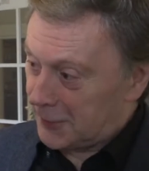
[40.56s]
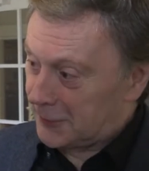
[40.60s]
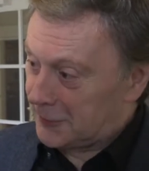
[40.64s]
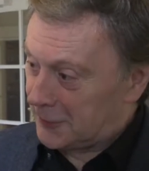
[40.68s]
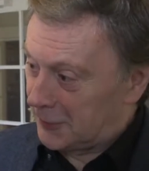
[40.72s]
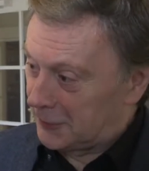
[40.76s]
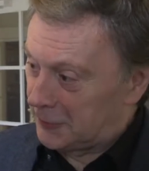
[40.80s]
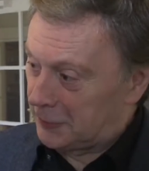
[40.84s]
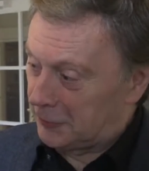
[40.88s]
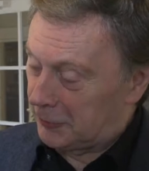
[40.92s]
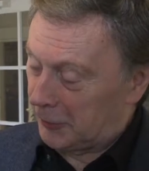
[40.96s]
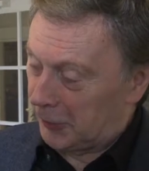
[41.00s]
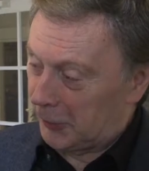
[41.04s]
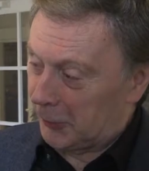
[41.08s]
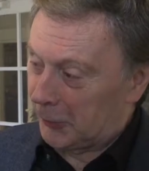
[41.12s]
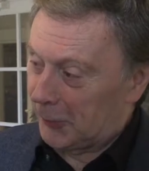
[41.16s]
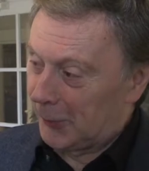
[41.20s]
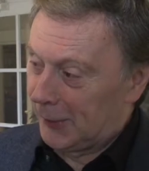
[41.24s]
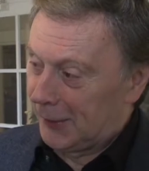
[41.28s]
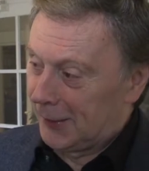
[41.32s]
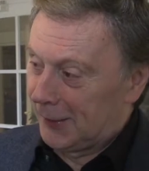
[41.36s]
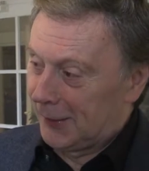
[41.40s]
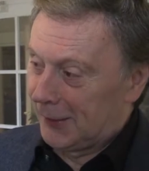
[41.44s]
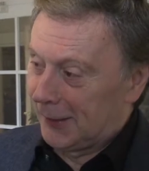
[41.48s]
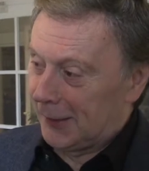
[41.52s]
this interview,
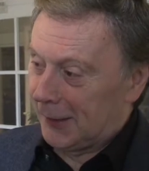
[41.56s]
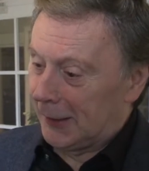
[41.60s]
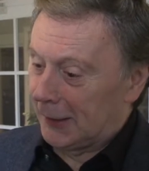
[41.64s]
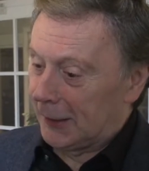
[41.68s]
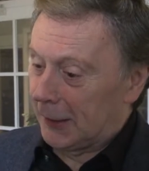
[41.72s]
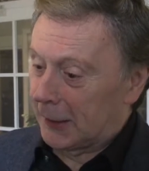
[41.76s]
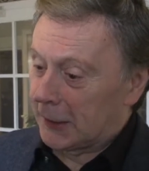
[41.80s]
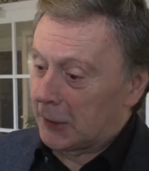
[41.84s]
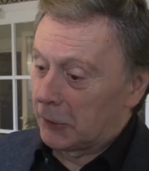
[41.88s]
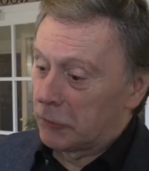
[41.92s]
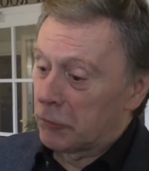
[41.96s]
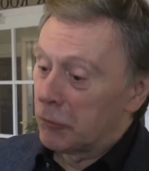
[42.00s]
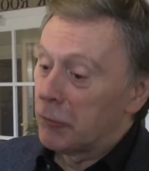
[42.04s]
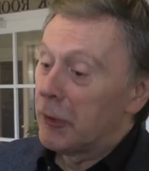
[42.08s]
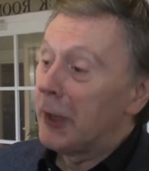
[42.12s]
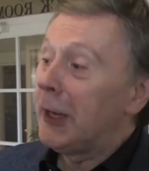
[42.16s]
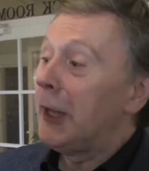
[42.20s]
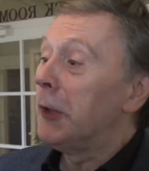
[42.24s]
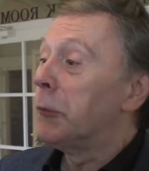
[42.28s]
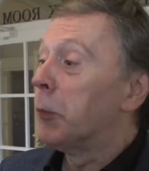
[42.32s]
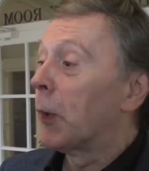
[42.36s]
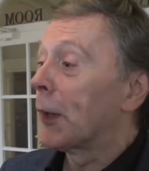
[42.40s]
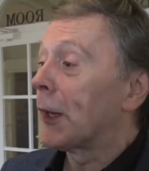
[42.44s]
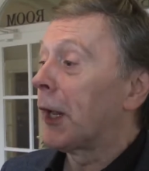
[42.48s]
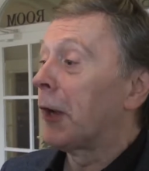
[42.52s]
and I can
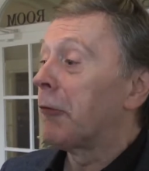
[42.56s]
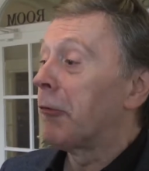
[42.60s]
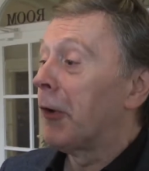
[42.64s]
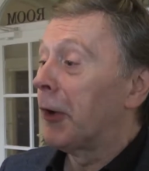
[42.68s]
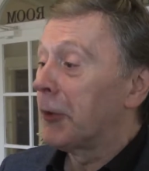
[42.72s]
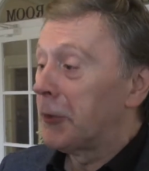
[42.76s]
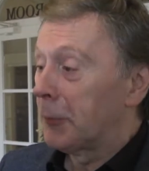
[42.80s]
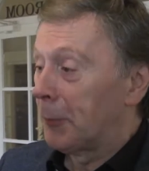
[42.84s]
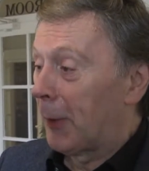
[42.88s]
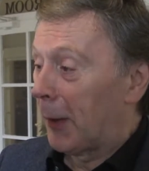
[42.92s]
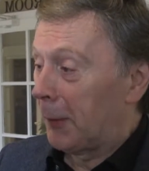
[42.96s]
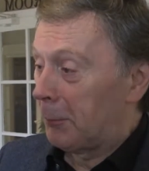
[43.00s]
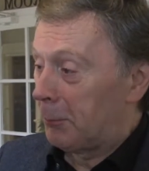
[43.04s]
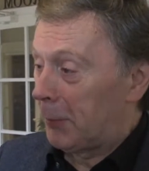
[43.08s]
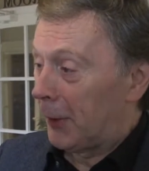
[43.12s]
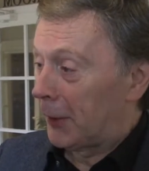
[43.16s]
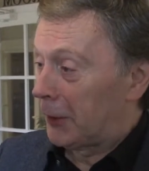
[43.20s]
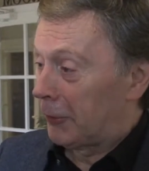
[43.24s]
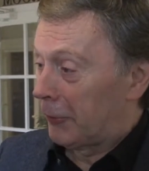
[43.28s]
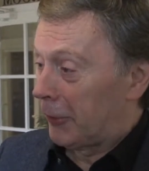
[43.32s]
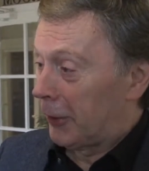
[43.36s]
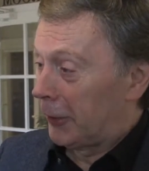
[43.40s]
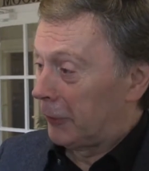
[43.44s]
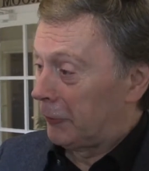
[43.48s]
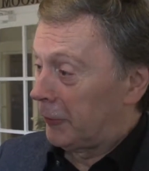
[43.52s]
read what I wrote about Ben
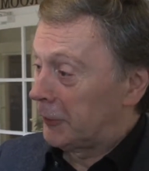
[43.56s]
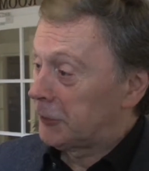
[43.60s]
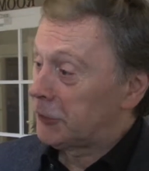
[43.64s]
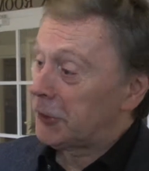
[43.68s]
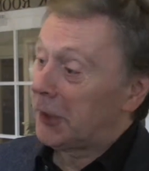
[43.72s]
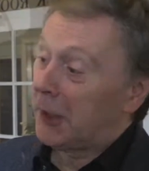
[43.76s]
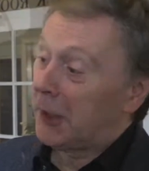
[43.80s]
Aaronovitch